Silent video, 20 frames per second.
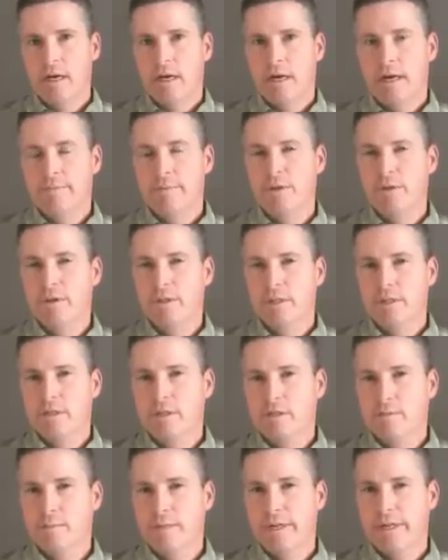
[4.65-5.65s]
I'm going to
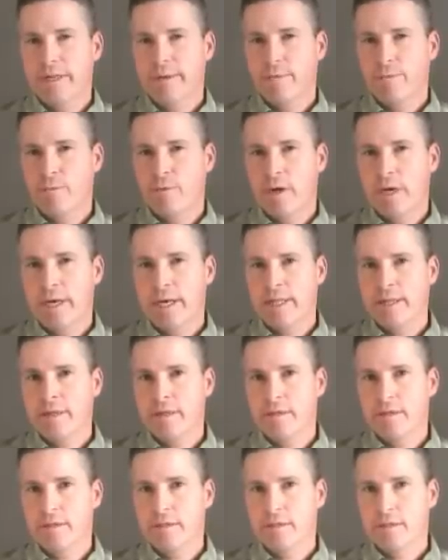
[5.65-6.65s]
explain why
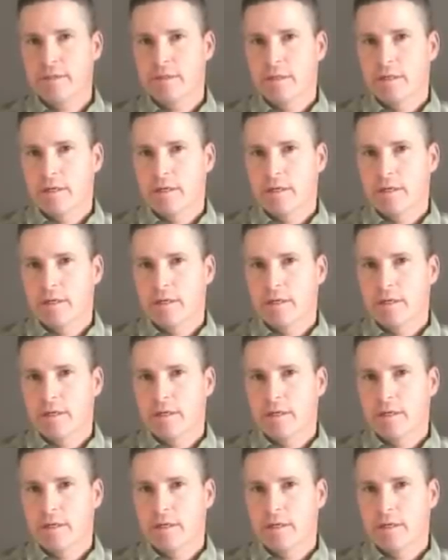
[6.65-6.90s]
there's